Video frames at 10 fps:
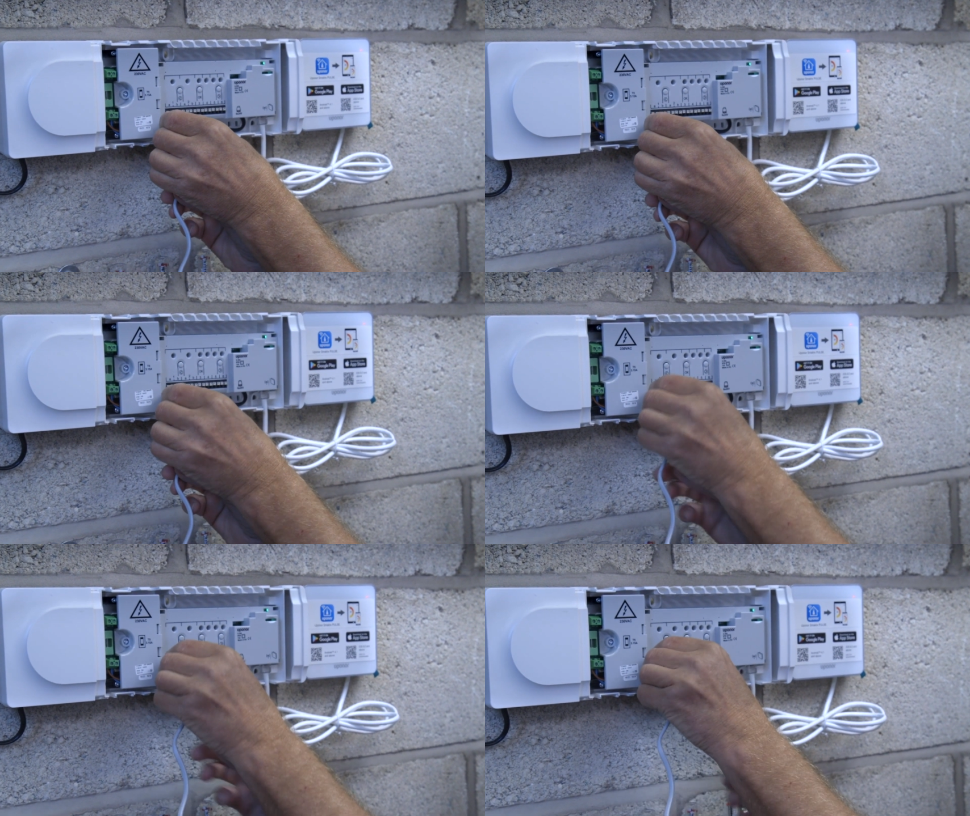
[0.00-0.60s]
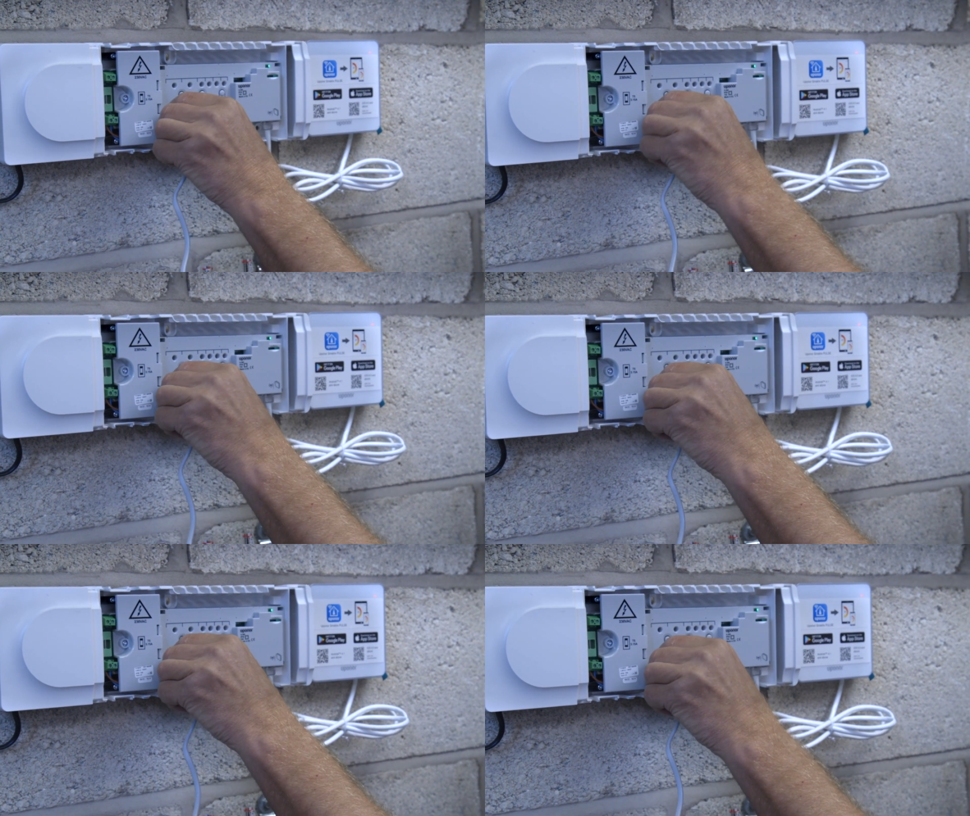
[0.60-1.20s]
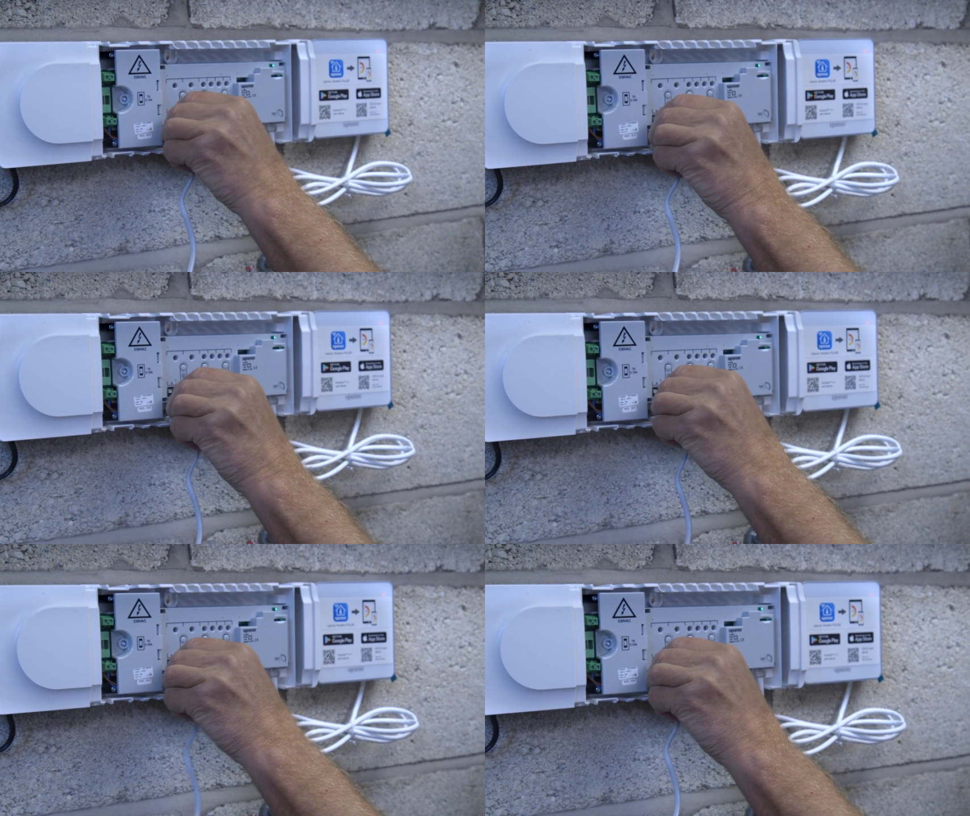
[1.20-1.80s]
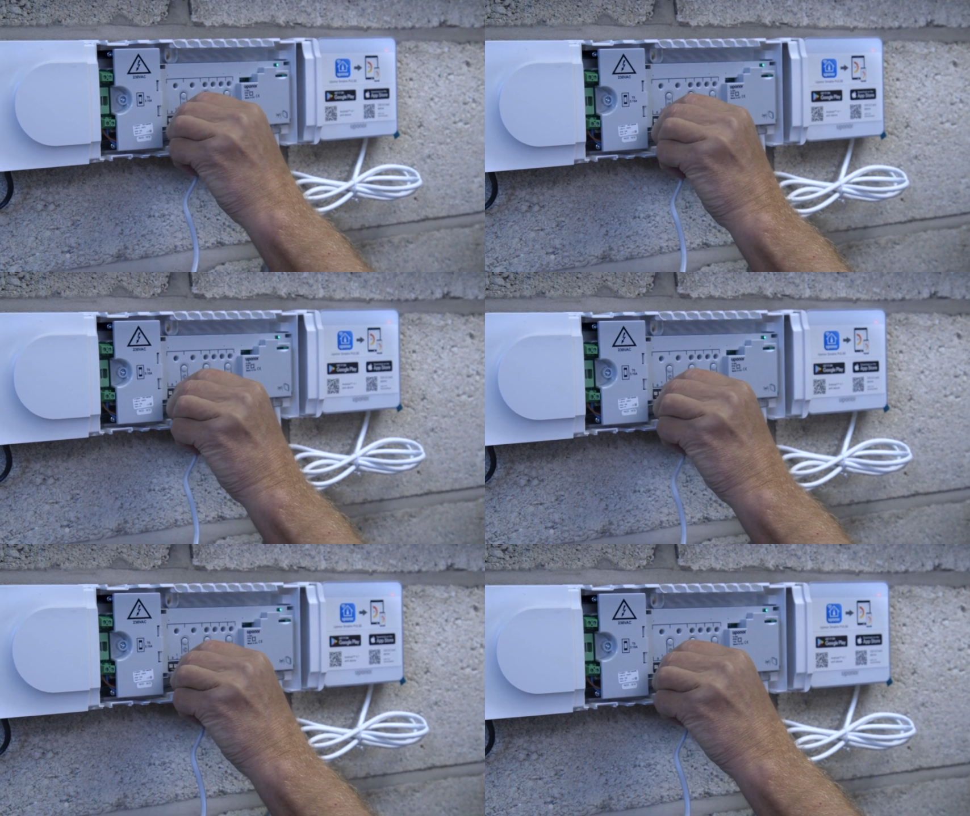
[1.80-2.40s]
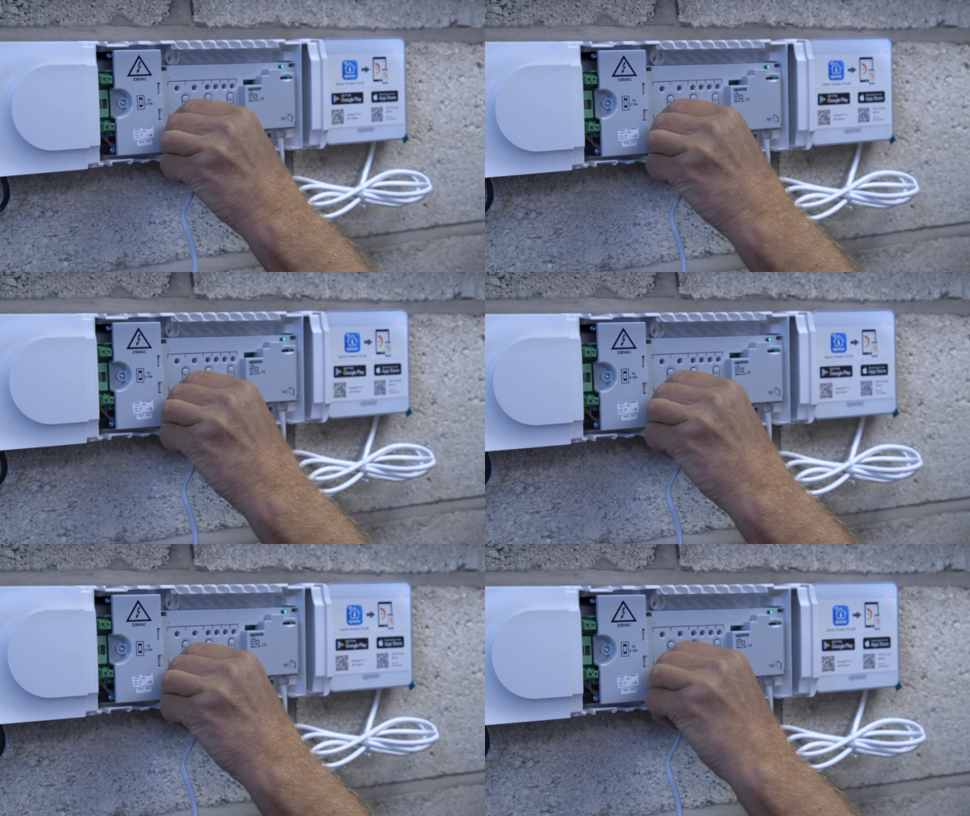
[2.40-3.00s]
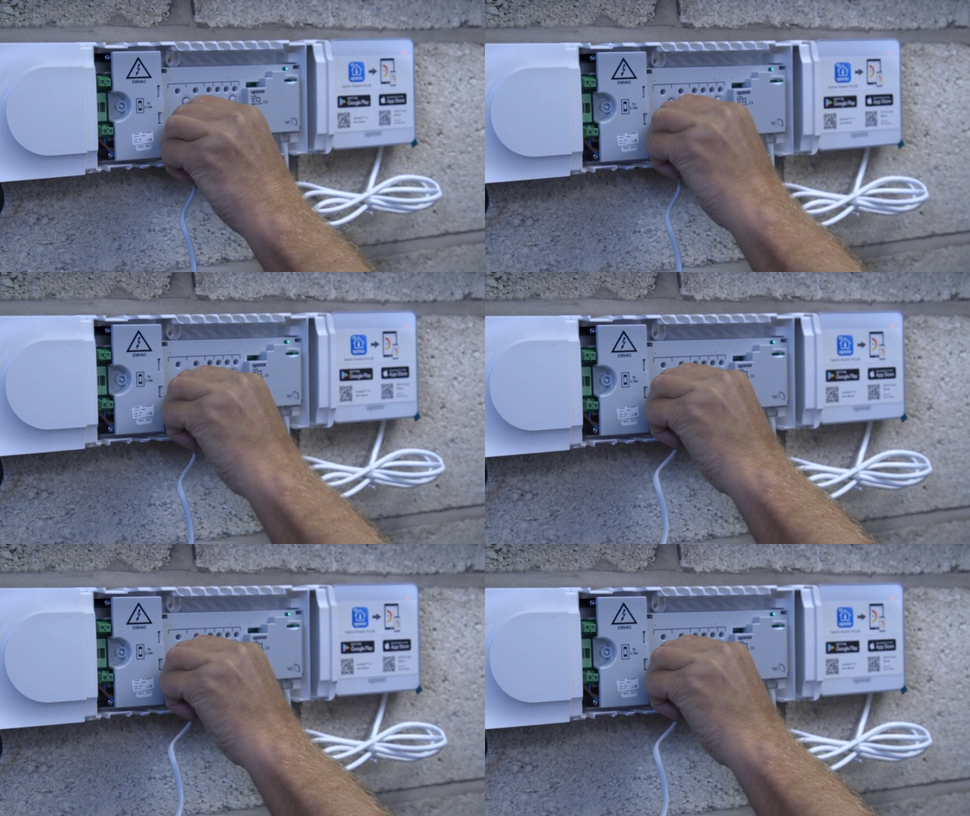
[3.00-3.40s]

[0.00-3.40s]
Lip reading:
Nobody's mouth can be seen.